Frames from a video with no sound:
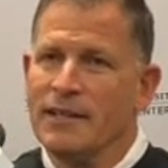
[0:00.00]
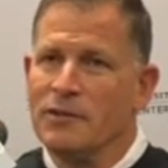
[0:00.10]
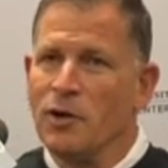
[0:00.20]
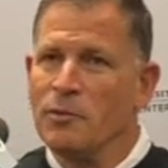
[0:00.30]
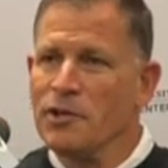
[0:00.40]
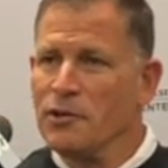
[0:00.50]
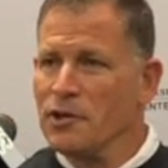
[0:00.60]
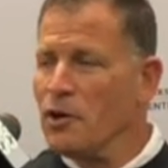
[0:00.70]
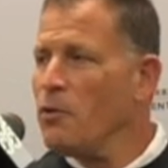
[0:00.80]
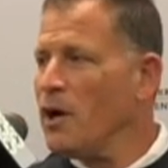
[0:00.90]
he told me, you're going
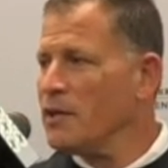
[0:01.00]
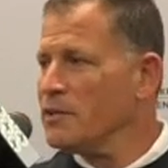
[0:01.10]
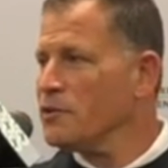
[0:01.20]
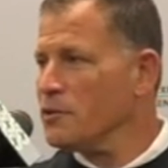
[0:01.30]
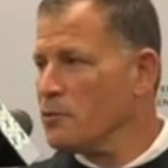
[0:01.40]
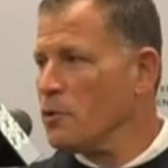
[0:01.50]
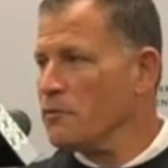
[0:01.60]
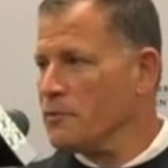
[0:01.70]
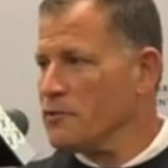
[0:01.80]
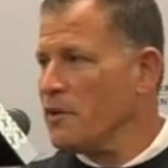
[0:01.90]
to go on and you're going to
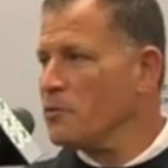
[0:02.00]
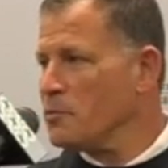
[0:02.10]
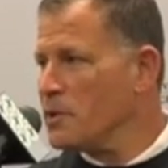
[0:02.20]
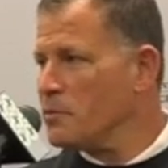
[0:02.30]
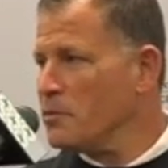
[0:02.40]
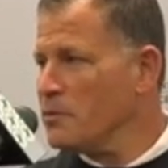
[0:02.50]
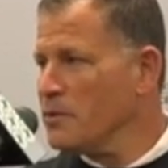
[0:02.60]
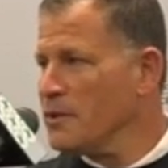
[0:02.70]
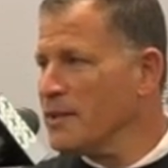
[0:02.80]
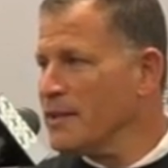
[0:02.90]
work for several people.
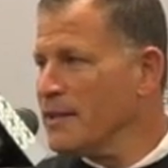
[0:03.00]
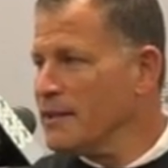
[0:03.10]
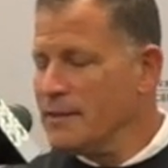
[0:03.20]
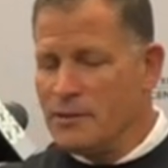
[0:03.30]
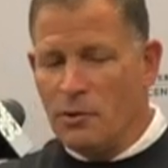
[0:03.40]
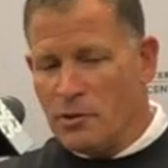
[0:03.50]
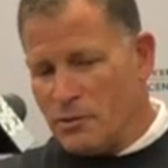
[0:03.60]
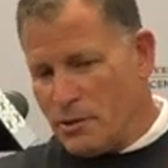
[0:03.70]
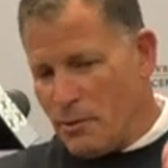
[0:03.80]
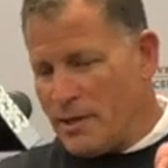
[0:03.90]
Don't
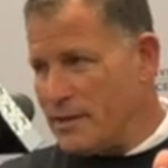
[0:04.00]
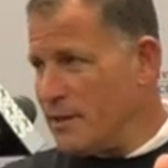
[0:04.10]
only write